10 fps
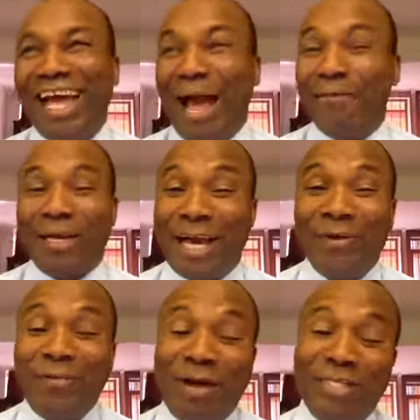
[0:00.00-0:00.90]
I mean,
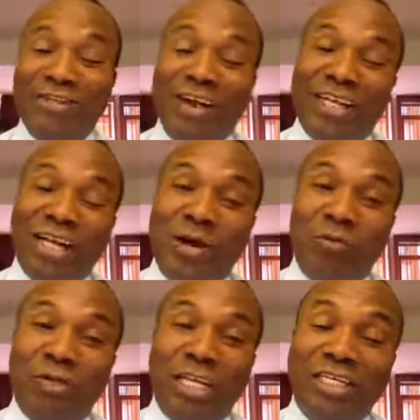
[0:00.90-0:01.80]
can you imagine right now
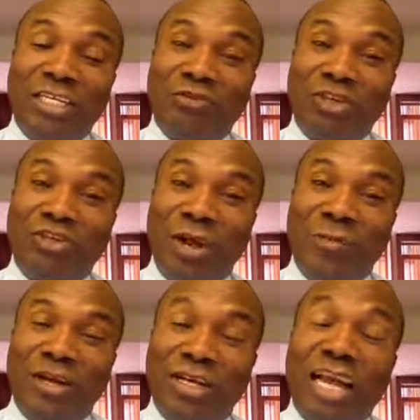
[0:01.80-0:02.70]
with the situation
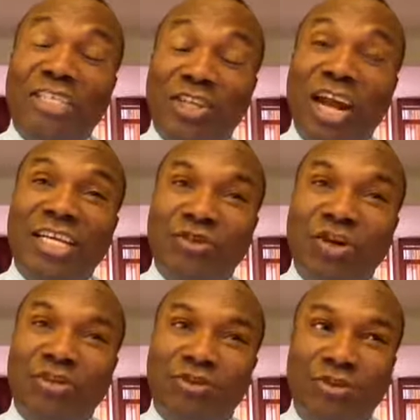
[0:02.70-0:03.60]
Nigeria is
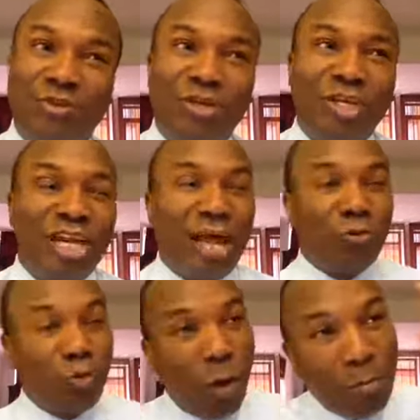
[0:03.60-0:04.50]
going through
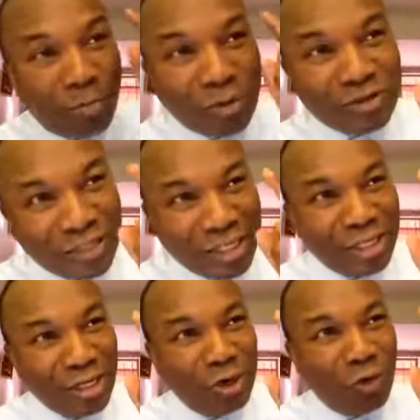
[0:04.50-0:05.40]
that one person
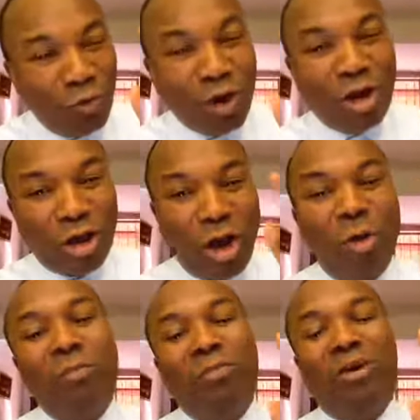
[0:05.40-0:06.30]
will
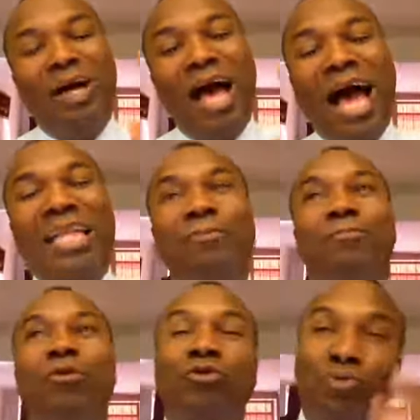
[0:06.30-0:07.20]
come and
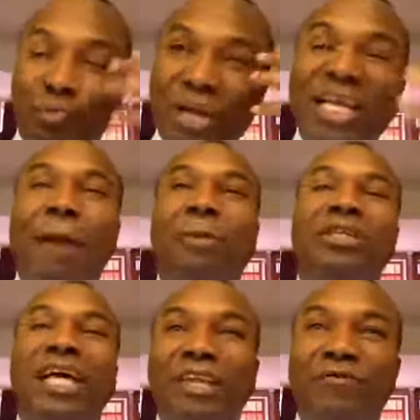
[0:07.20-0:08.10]
bring
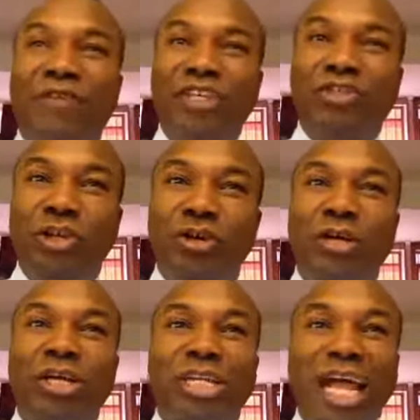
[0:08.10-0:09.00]
about an invention
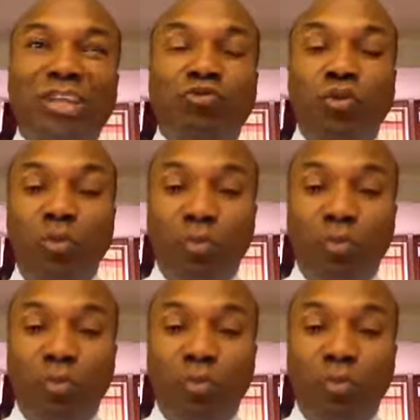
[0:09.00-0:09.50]
that will